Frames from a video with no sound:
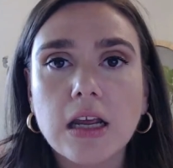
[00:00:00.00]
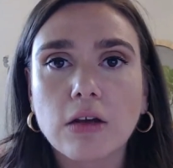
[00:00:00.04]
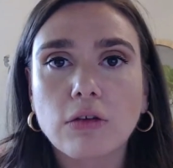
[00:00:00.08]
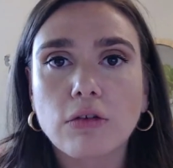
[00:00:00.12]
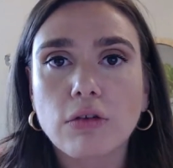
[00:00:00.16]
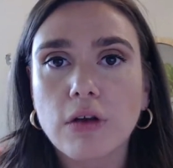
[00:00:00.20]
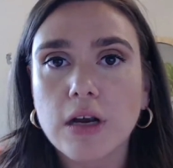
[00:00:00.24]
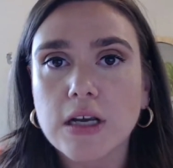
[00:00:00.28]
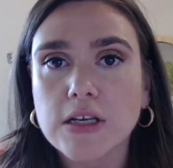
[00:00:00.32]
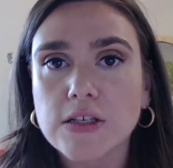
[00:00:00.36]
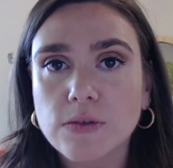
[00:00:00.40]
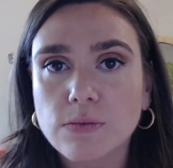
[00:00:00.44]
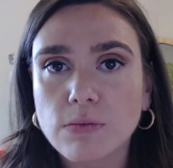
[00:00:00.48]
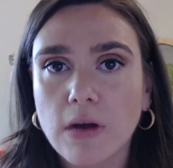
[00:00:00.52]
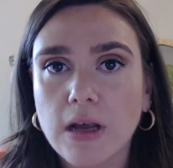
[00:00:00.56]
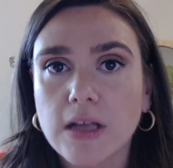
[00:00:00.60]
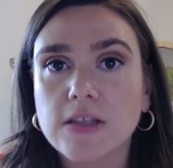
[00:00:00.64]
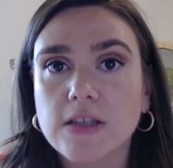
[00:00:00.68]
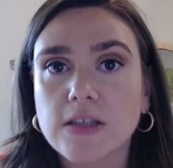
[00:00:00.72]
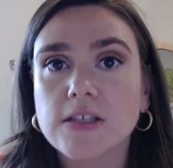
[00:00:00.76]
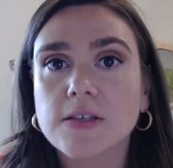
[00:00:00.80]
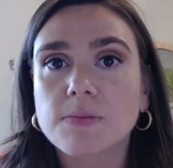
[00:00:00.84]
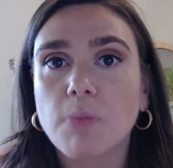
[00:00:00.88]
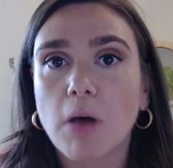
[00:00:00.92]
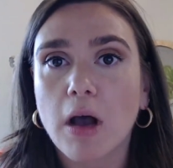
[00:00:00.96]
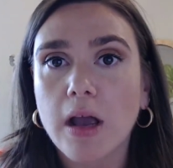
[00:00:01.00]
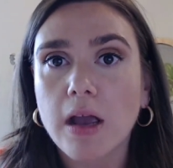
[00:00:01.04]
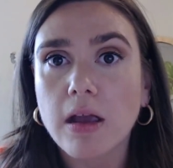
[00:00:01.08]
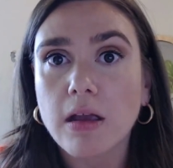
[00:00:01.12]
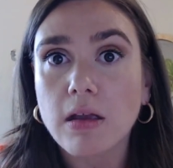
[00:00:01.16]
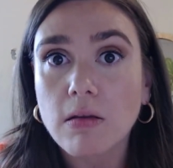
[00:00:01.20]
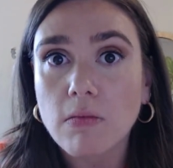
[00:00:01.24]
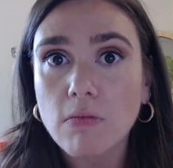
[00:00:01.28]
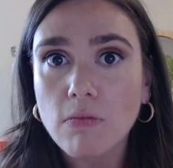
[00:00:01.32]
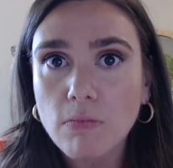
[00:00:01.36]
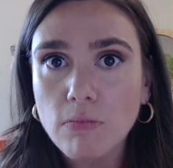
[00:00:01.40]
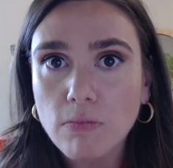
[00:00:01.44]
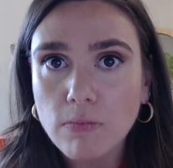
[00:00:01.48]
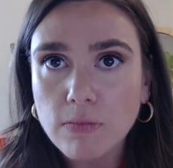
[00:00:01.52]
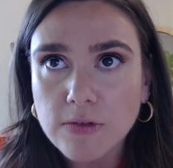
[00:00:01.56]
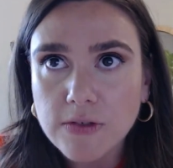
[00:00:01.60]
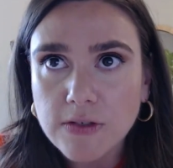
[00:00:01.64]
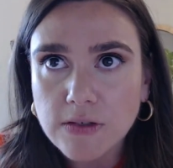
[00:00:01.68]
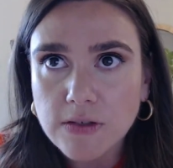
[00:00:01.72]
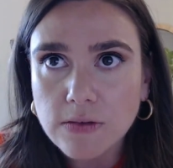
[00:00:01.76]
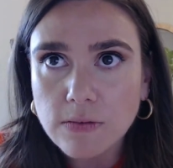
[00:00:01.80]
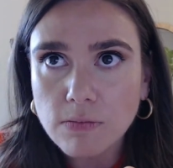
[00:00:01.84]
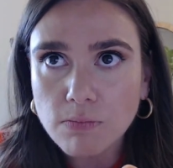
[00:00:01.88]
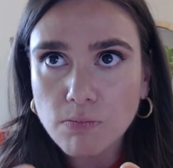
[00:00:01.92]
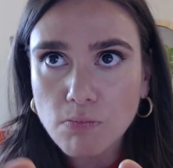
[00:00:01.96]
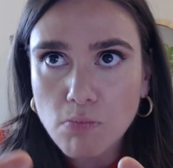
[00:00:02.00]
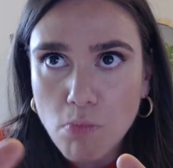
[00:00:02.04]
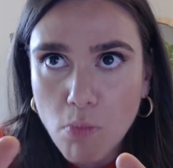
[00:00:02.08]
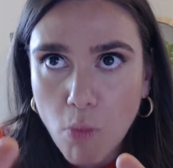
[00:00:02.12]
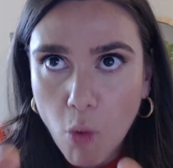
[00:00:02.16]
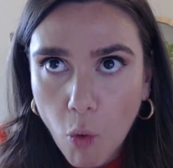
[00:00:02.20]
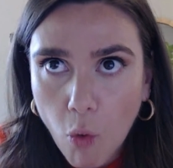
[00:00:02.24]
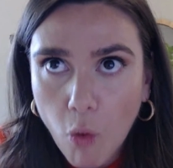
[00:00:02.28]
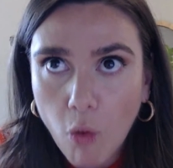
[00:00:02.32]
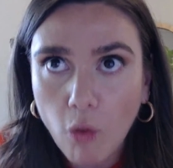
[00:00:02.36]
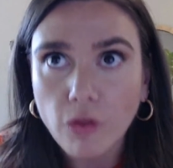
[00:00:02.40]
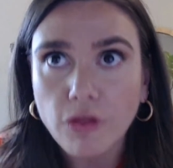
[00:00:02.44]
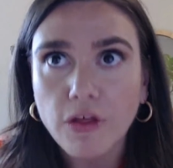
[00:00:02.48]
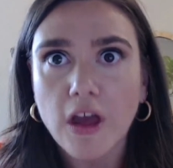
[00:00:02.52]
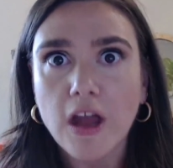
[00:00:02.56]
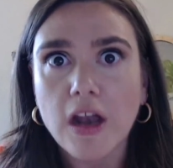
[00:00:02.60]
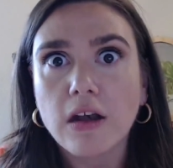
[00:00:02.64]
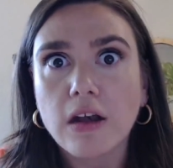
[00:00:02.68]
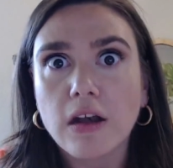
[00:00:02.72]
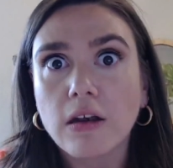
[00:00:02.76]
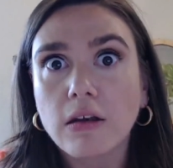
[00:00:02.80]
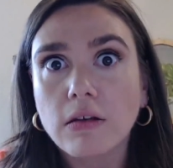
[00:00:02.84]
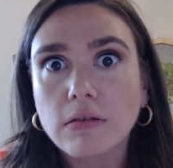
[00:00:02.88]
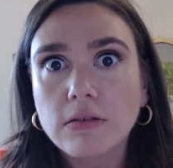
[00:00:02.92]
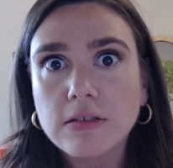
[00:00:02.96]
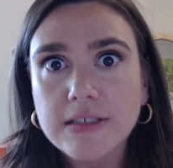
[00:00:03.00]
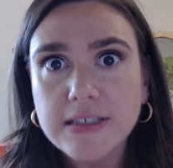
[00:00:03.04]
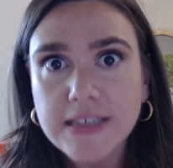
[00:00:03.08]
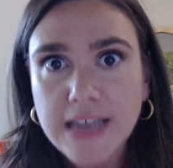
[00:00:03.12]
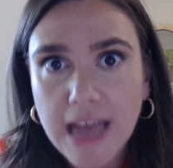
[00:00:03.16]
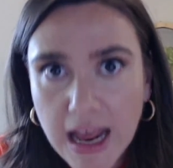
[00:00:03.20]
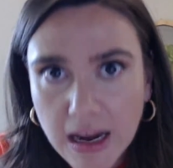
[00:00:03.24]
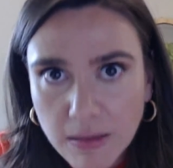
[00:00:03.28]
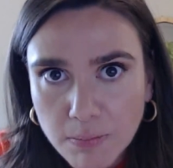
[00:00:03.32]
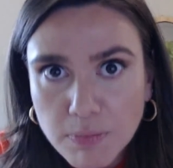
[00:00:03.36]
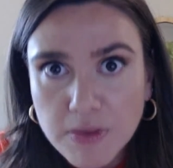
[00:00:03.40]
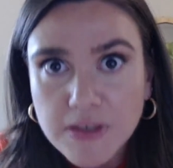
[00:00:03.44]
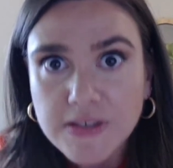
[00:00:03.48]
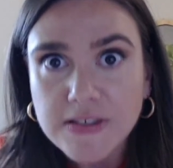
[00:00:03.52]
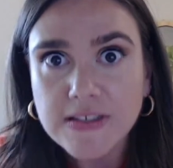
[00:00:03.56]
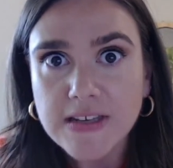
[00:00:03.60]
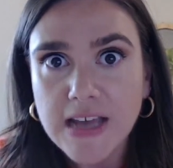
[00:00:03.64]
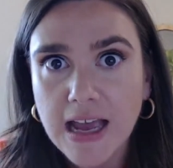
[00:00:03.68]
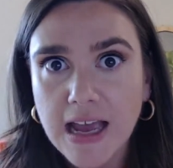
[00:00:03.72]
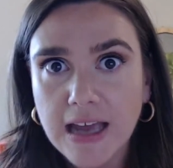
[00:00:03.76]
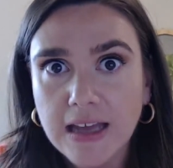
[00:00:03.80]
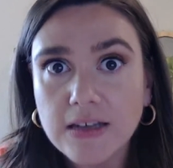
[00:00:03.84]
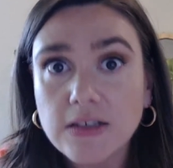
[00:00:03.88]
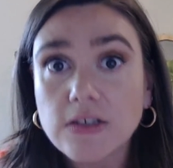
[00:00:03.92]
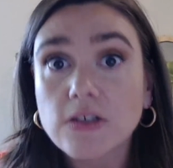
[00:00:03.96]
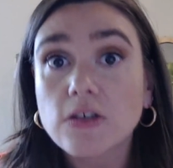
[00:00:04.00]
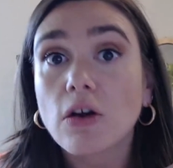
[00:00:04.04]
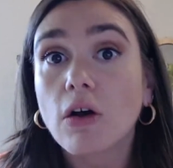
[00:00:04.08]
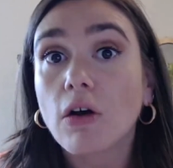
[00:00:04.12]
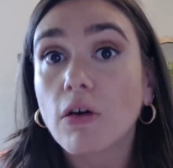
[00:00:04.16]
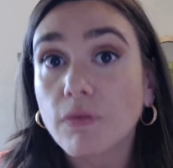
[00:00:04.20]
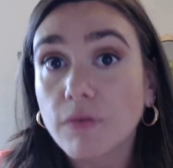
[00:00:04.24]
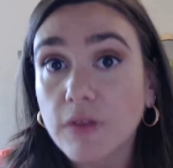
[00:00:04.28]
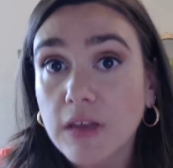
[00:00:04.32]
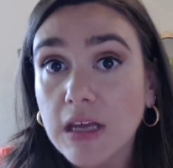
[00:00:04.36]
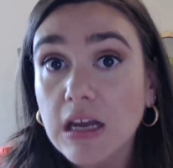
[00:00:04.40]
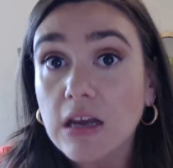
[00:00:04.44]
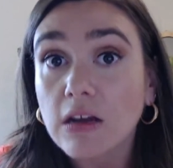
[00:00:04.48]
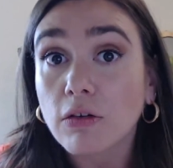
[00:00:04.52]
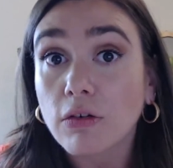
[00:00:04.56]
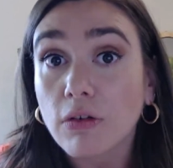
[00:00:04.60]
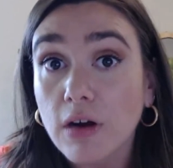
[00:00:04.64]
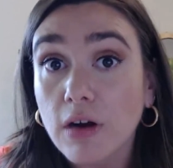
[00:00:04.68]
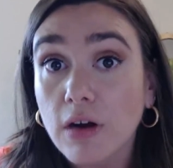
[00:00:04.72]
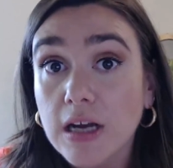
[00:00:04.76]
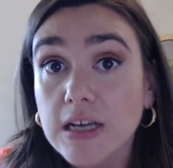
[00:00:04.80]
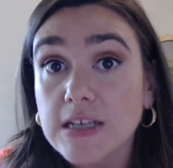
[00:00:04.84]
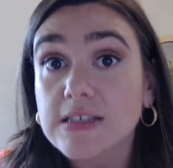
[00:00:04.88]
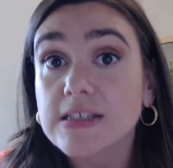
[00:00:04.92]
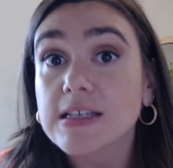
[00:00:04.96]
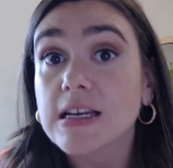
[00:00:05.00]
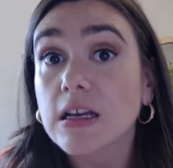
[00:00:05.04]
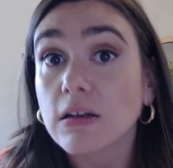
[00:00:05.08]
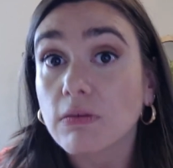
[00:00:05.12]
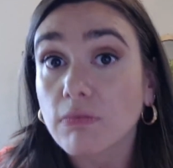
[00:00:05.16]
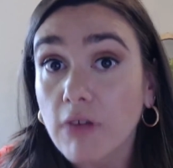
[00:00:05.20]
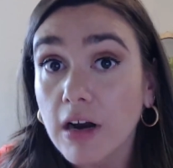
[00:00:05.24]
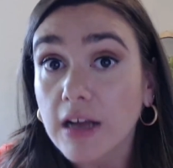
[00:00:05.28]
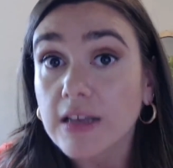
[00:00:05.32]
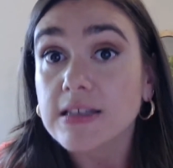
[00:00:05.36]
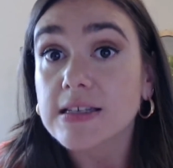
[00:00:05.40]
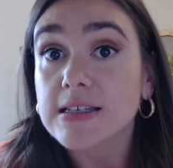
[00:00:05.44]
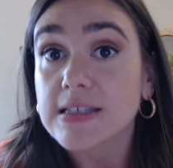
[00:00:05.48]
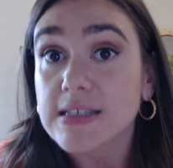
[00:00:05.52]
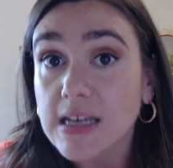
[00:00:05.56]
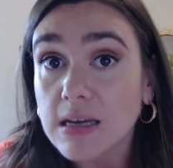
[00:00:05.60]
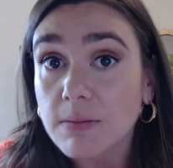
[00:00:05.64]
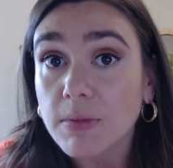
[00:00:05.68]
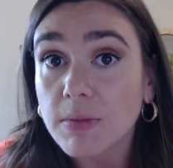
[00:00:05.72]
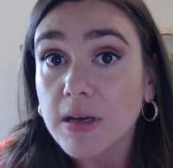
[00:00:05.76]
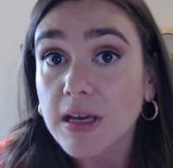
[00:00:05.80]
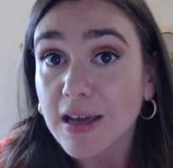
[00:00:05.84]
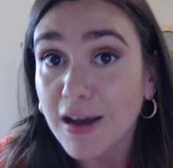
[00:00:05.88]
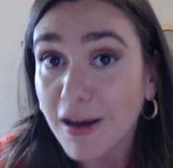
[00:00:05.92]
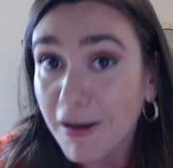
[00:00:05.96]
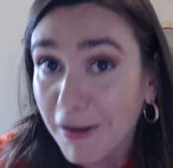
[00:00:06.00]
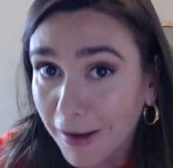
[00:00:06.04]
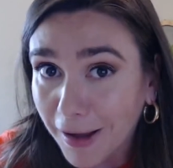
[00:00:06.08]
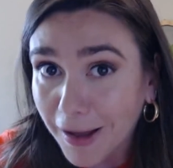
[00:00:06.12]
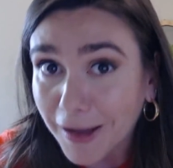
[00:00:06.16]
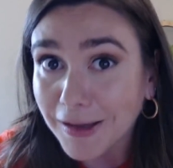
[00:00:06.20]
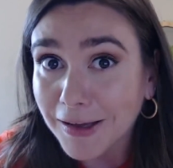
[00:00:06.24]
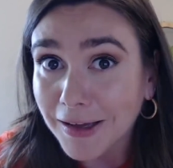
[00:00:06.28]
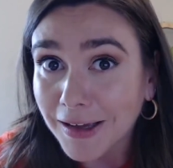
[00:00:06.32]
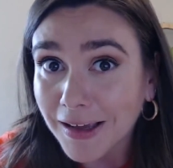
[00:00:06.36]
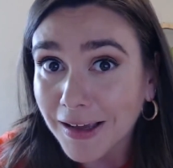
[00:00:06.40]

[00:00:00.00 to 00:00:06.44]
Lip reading: increase rents by more than 10% of the increase in rent CPI.